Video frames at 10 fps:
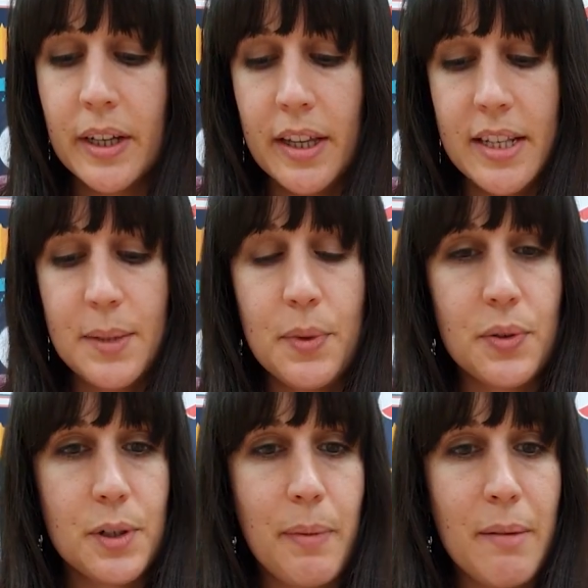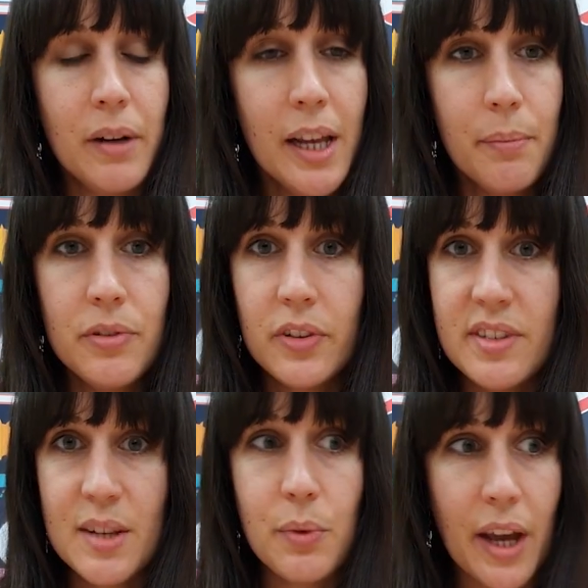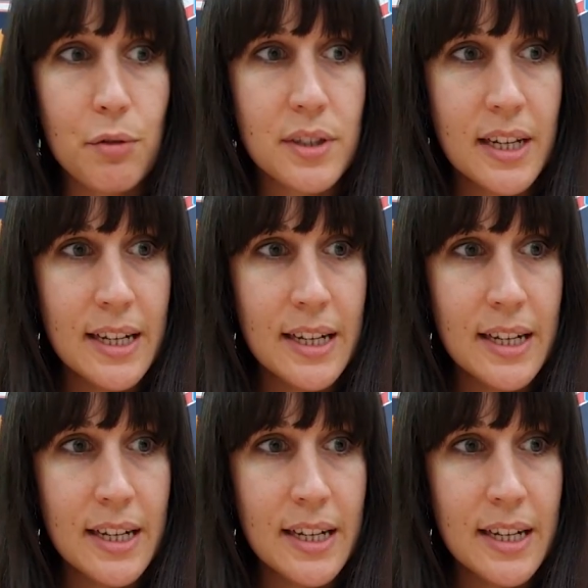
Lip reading: This got a paper clip. You can see what else